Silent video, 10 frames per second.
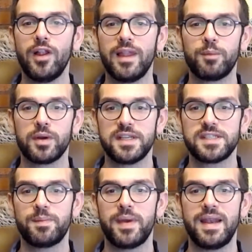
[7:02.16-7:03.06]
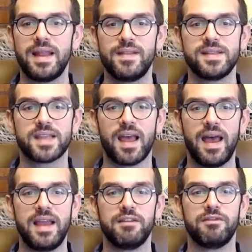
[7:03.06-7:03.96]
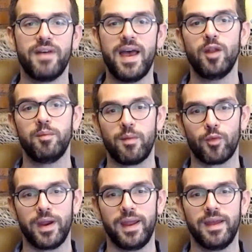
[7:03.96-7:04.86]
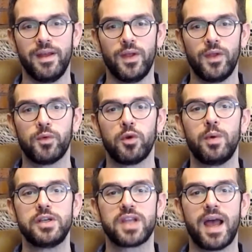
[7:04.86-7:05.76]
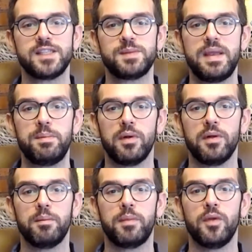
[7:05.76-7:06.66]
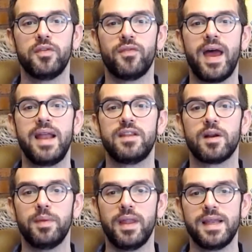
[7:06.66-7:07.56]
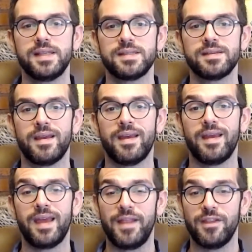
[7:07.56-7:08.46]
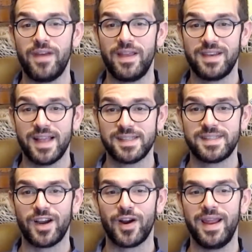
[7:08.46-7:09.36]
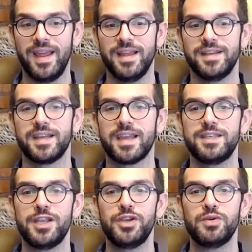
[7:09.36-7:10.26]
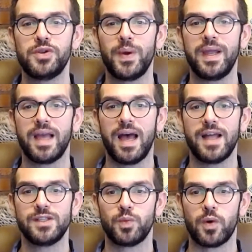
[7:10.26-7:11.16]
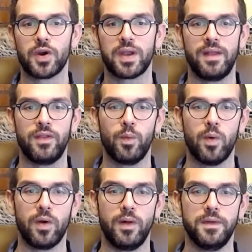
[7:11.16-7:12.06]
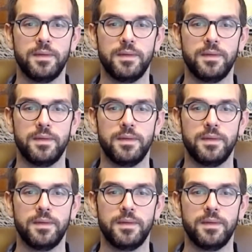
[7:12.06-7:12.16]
and participate in this kind of vital memory through which God's people both find their place and the faith necessary to continue doing God's work in the world.